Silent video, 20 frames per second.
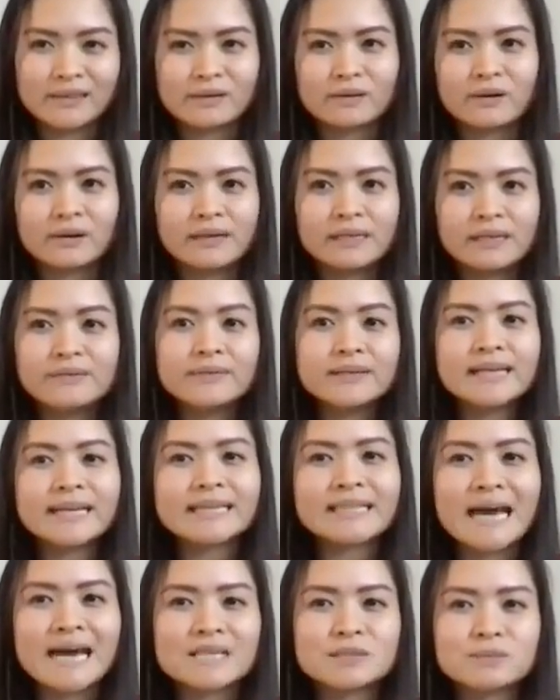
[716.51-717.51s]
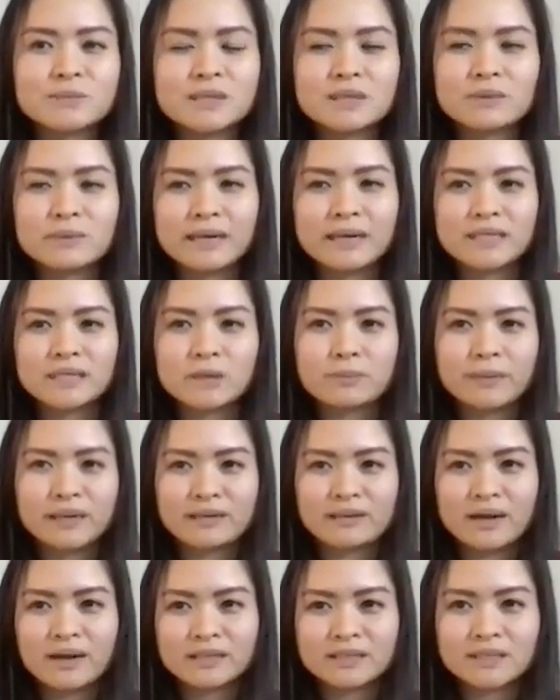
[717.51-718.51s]
Or even like last week when I took my
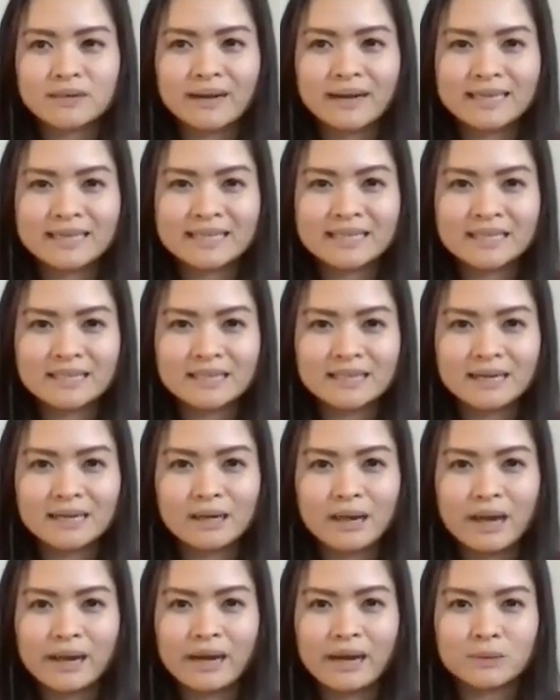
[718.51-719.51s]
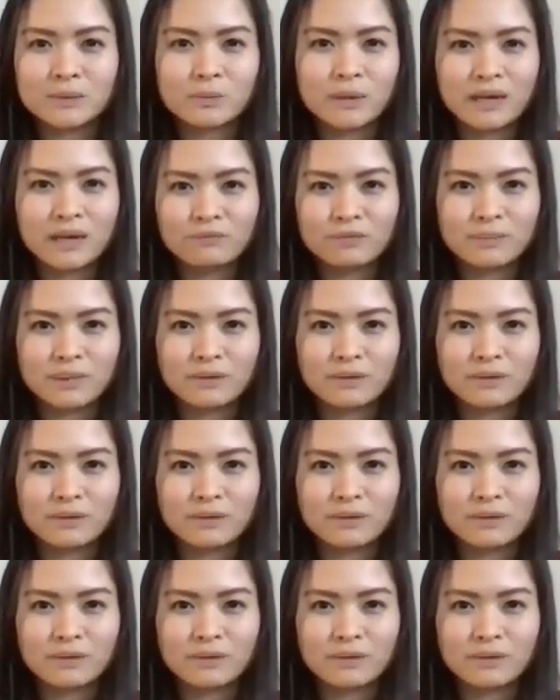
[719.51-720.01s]
dog to IKEA and I was waiting for my